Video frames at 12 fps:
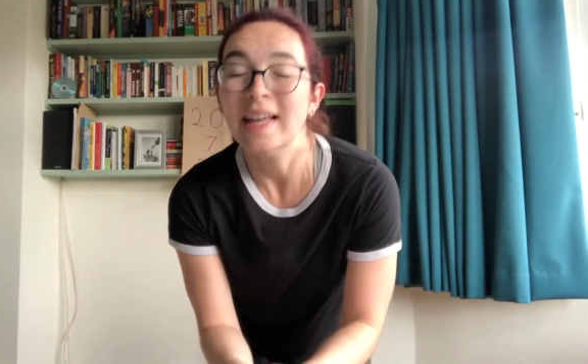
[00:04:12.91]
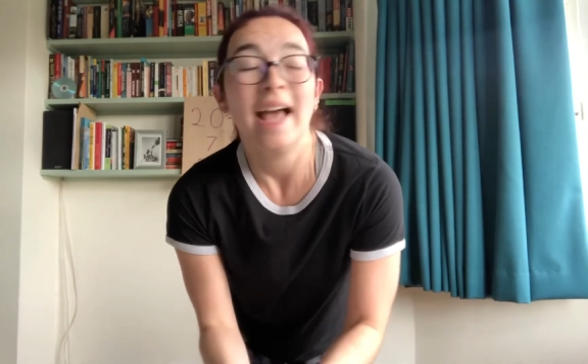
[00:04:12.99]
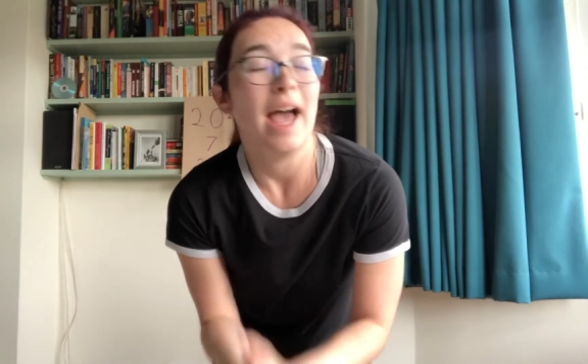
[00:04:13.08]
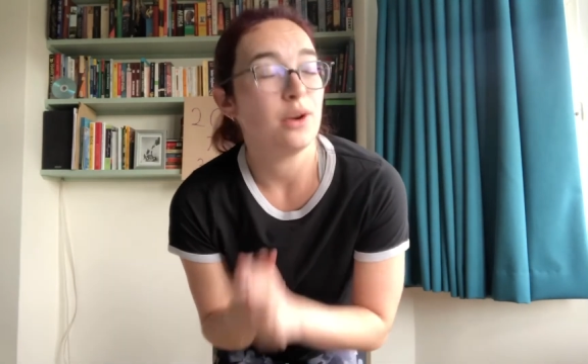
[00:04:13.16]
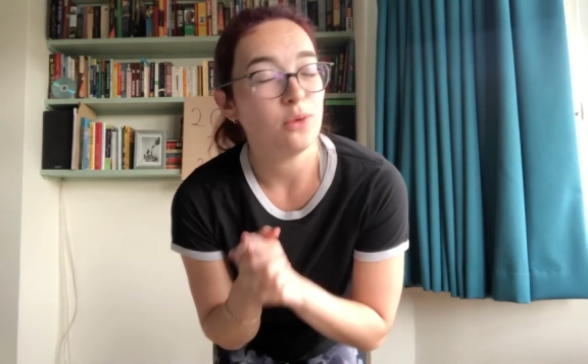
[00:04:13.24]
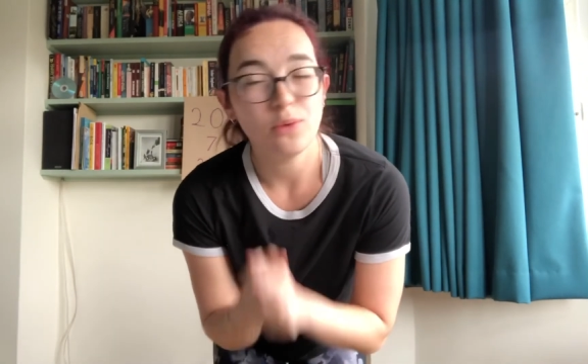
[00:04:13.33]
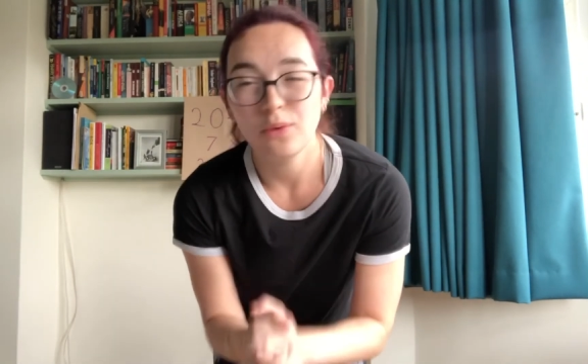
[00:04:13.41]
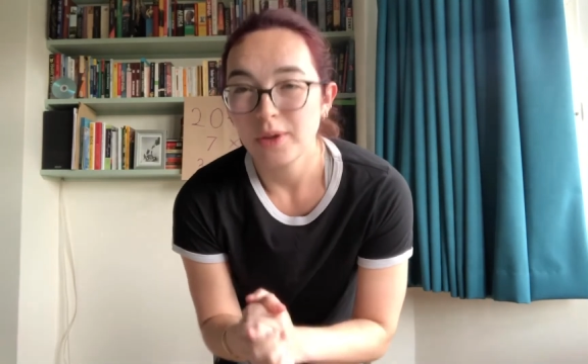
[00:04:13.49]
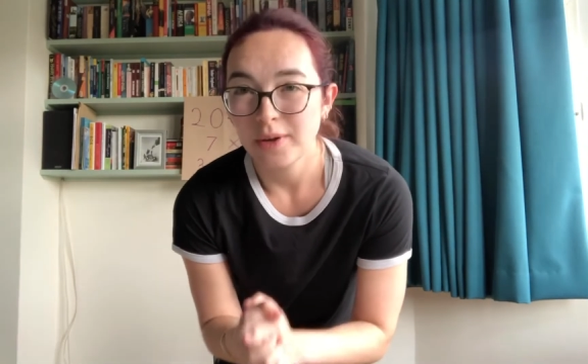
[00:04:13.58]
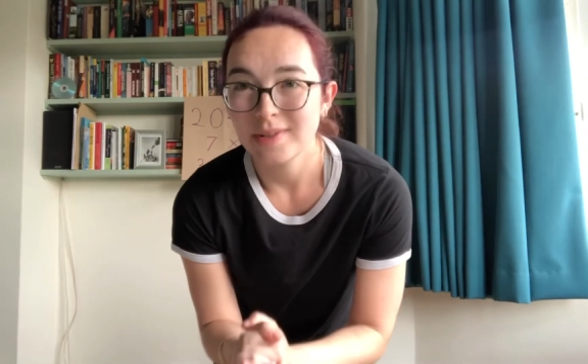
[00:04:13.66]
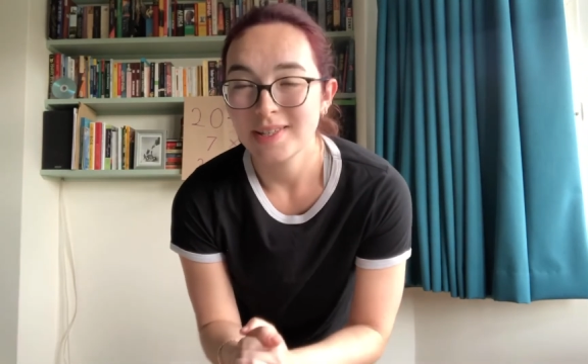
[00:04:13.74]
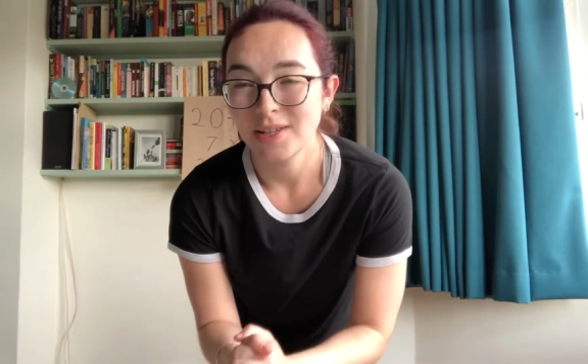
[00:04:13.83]
and all
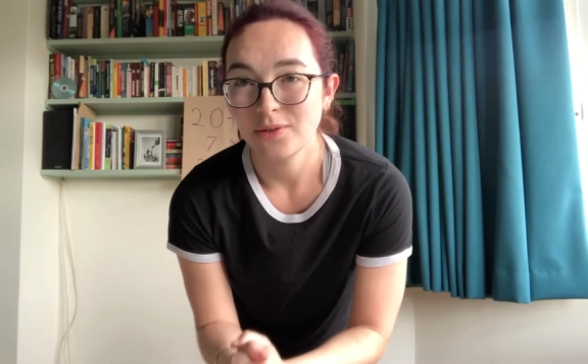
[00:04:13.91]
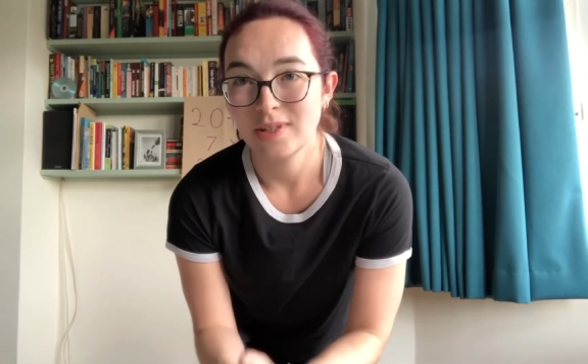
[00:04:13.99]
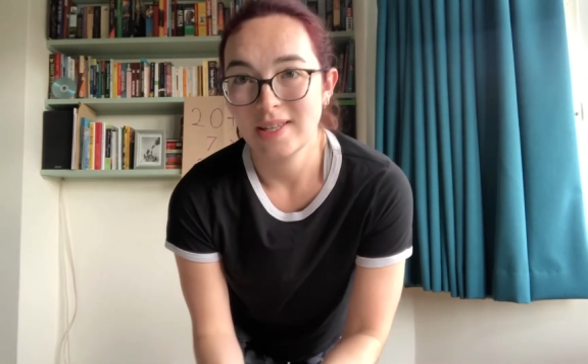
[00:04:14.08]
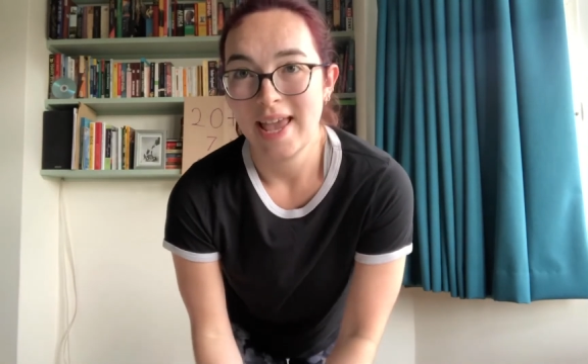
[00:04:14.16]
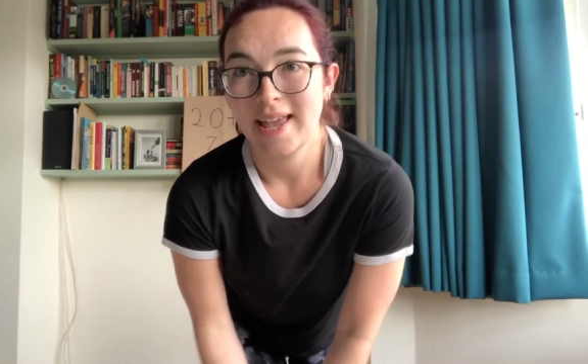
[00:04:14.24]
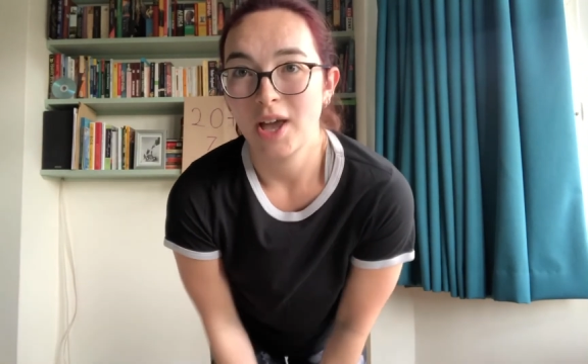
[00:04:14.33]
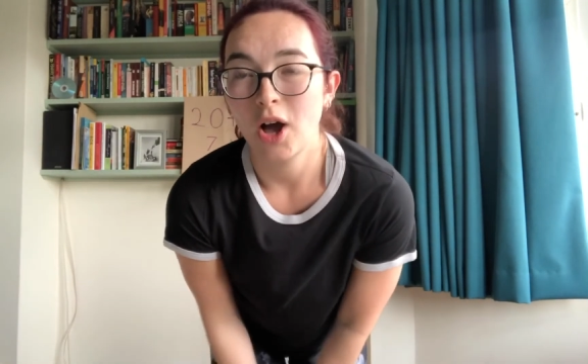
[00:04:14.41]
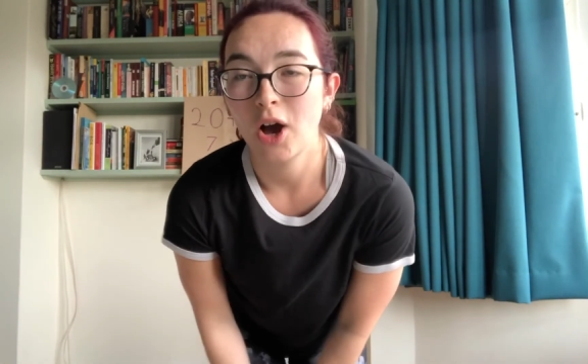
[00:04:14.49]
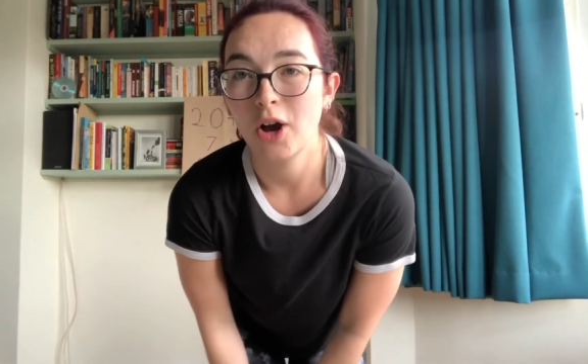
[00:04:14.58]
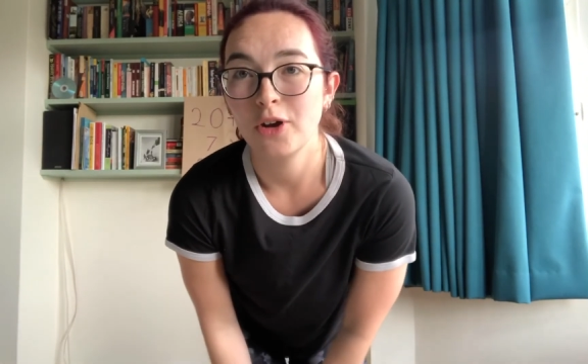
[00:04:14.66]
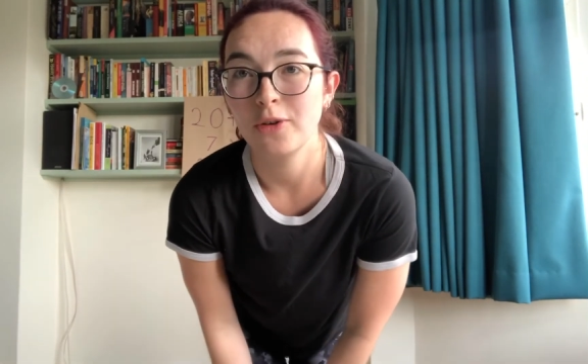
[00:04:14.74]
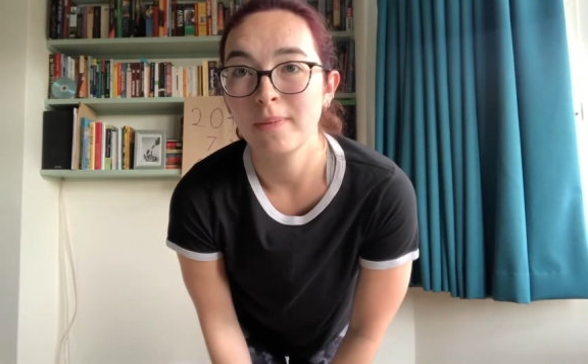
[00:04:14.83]
those still staying at
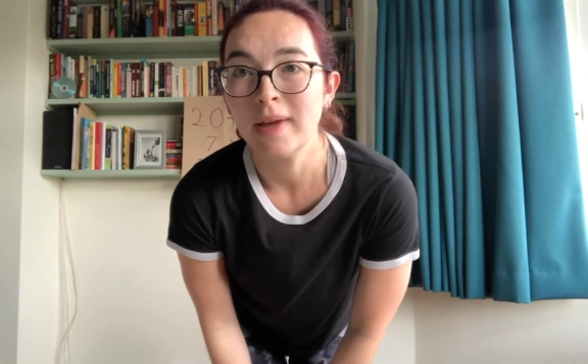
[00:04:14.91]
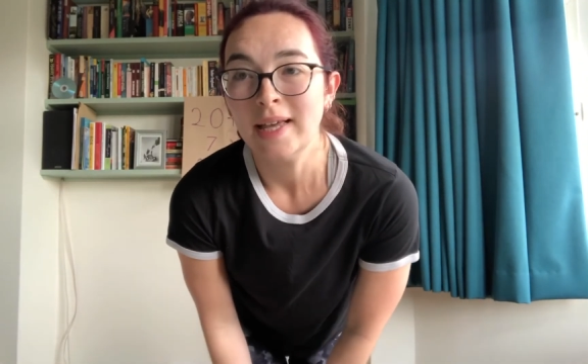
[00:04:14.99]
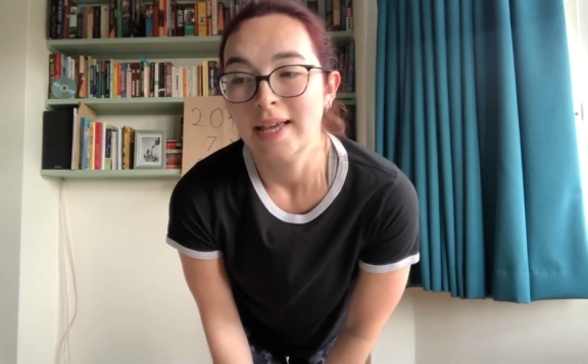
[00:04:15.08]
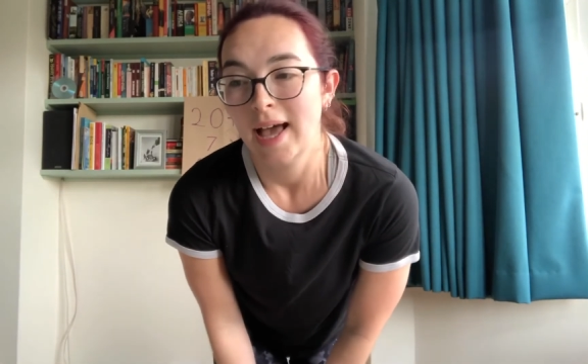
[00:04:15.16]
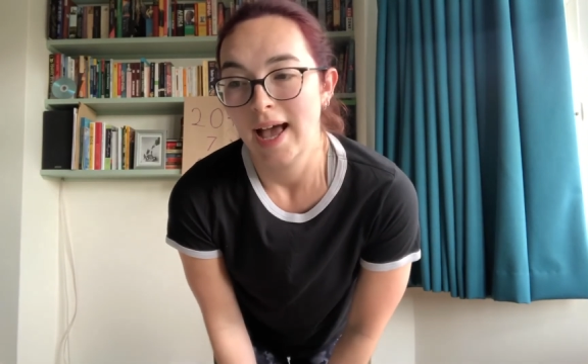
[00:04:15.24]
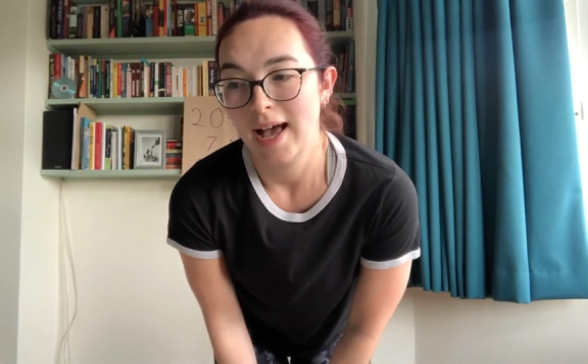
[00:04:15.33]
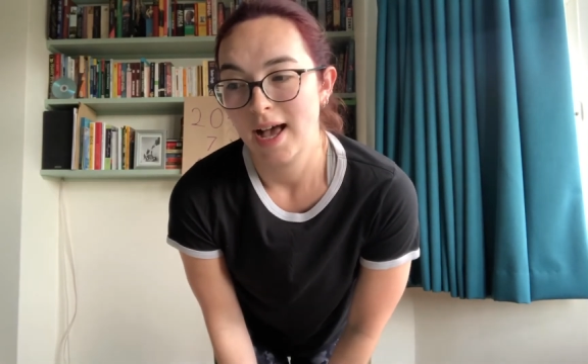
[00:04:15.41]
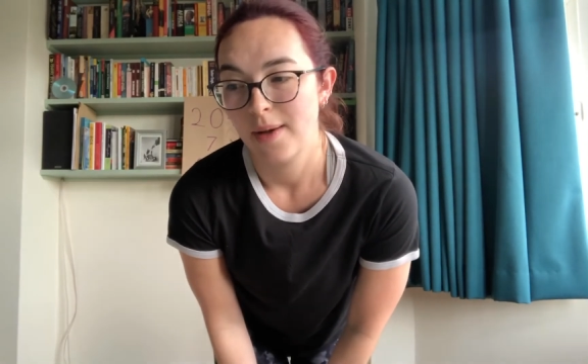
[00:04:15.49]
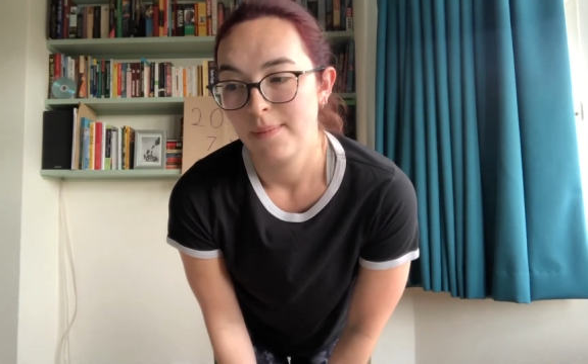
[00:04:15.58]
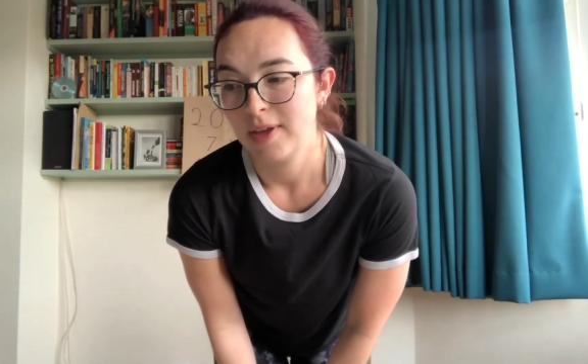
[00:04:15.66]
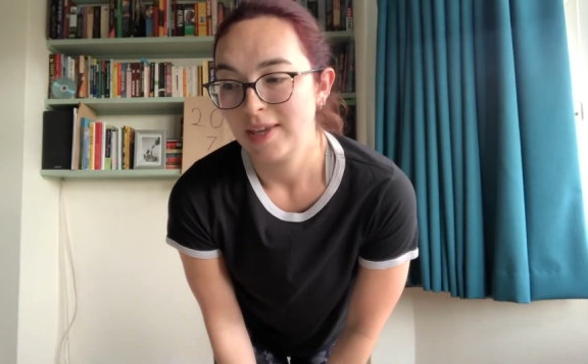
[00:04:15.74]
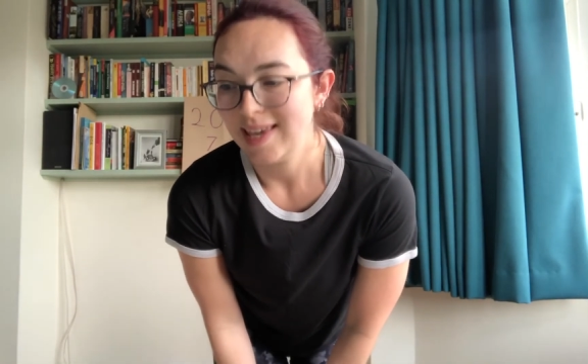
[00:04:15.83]
home,
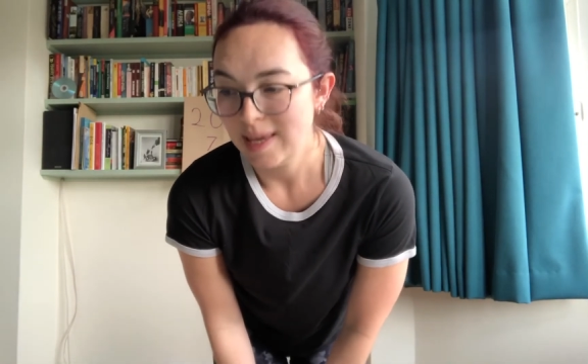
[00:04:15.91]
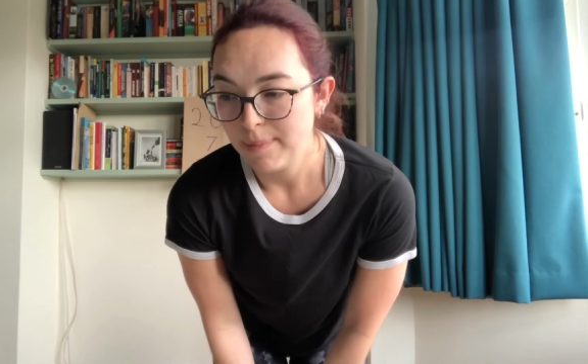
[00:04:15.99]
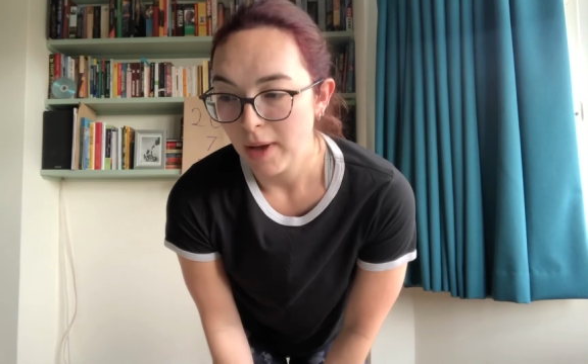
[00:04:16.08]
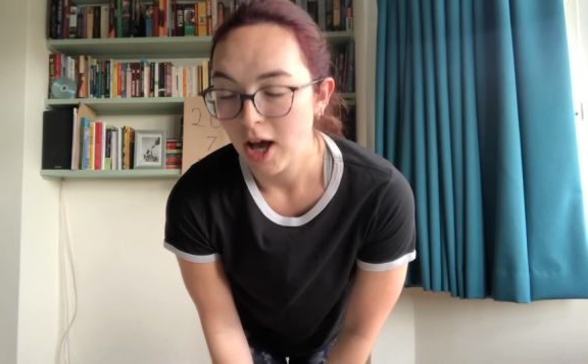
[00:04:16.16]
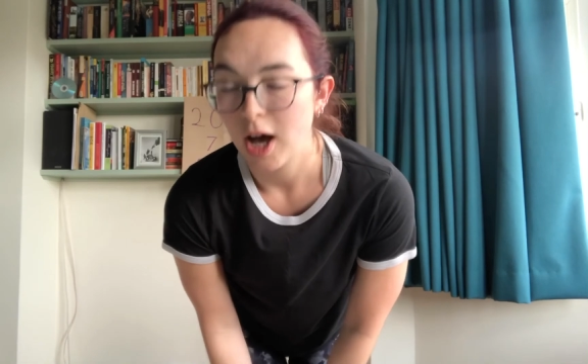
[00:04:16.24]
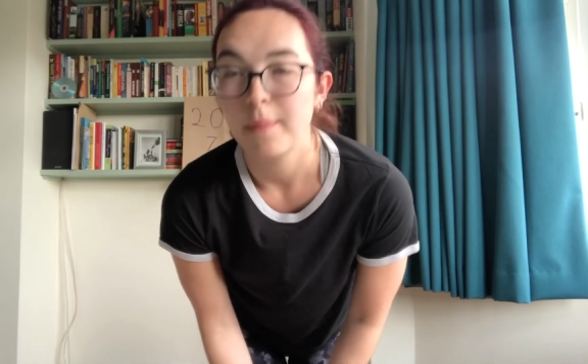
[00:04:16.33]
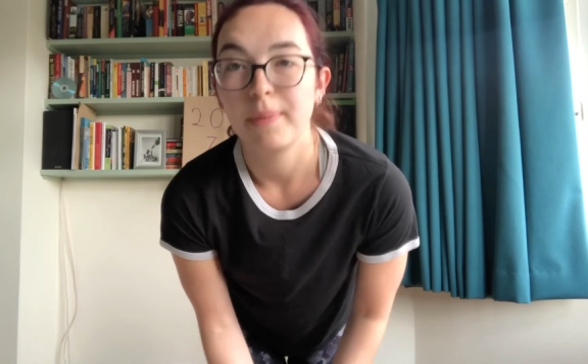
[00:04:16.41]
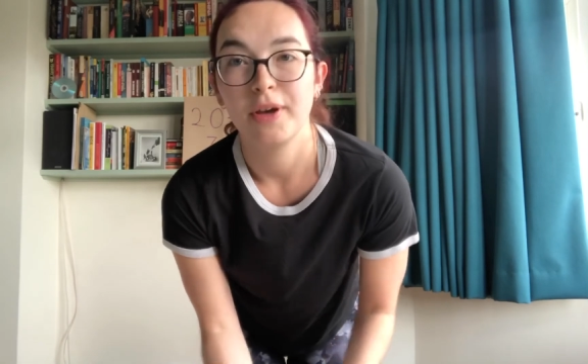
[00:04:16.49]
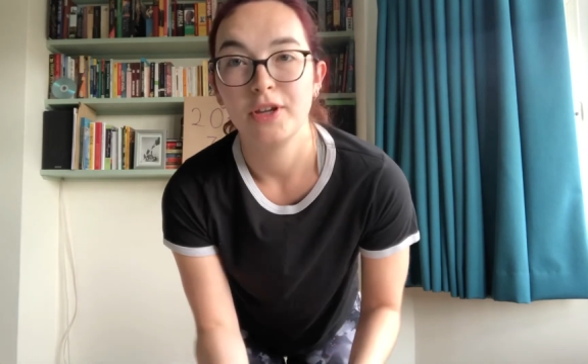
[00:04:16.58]
keep it up.